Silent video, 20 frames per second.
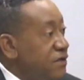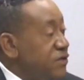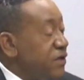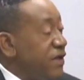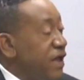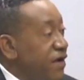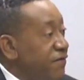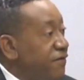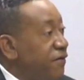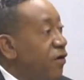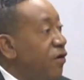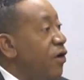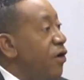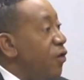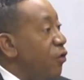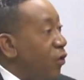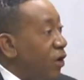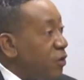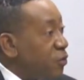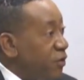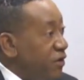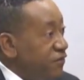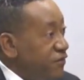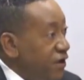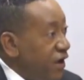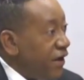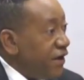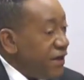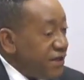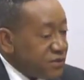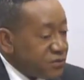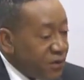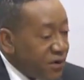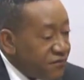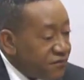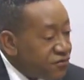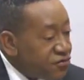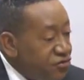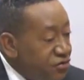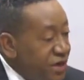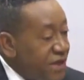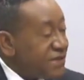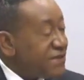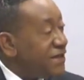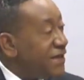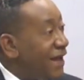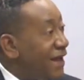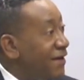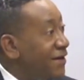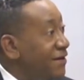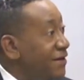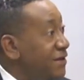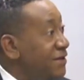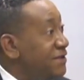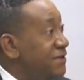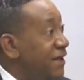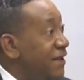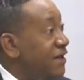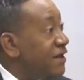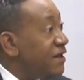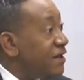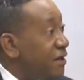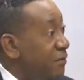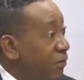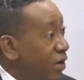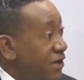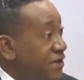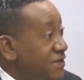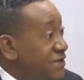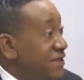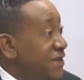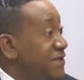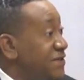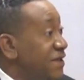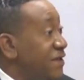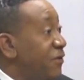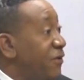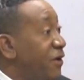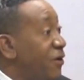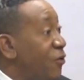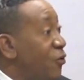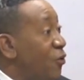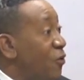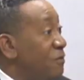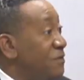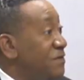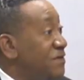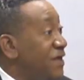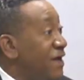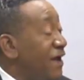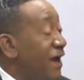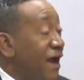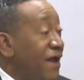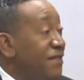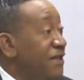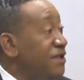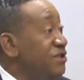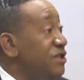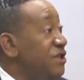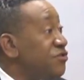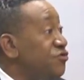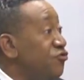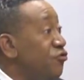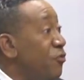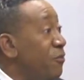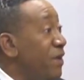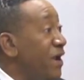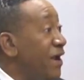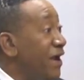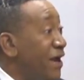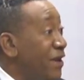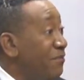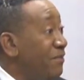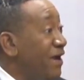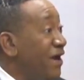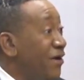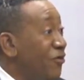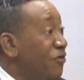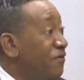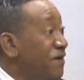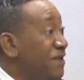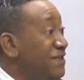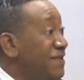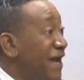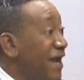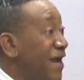So therefore, what we've done is we've created and nurtured little monsters in our homes, and they just grew bigger and bigger over time.